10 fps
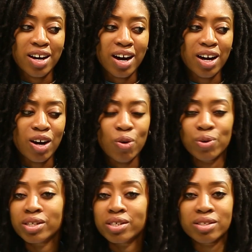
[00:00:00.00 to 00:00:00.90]
I
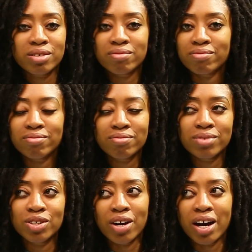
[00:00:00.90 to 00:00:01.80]
always,
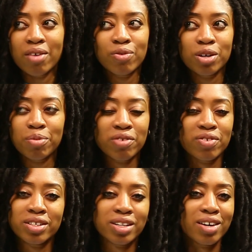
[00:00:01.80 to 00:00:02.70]
I have one of my
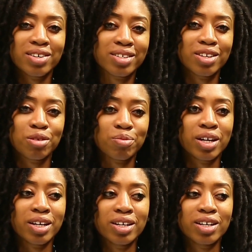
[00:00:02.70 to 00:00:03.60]
friends, and I always tell them,
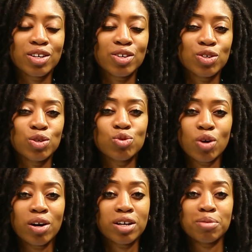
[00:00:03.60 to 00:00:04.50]
like, you
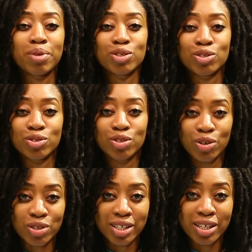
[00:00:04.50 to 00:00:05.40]
talking about your
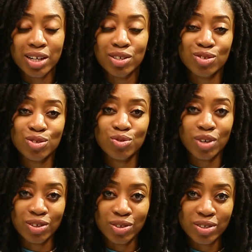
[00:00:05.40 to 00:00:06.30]
journey and your
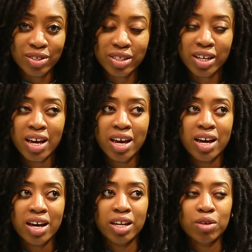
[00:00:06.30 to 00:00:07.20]
struggles
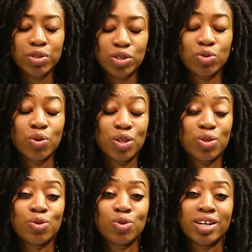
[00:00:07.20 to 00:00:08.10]
and like what you're going
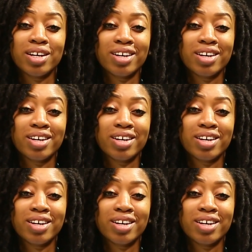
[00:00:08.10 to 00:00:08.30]
through,